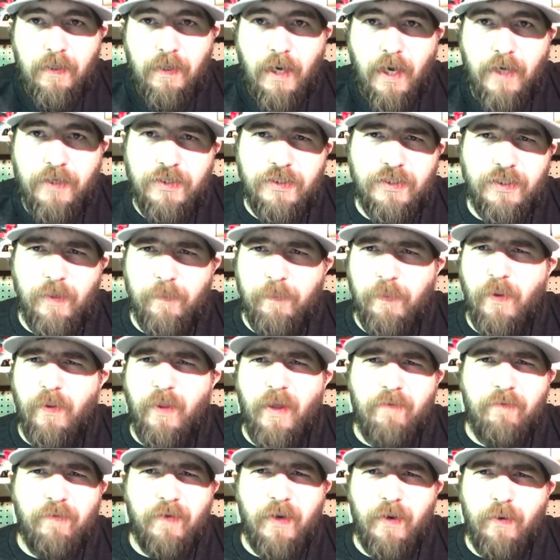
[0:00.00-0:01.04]
I just uploaded
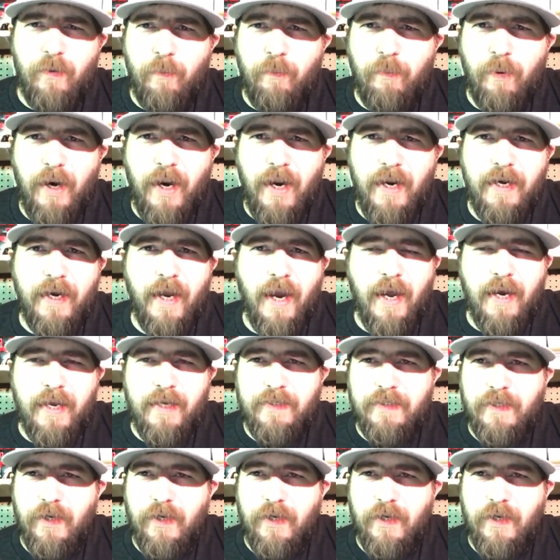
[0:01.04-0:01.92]
that video with Brad Knight.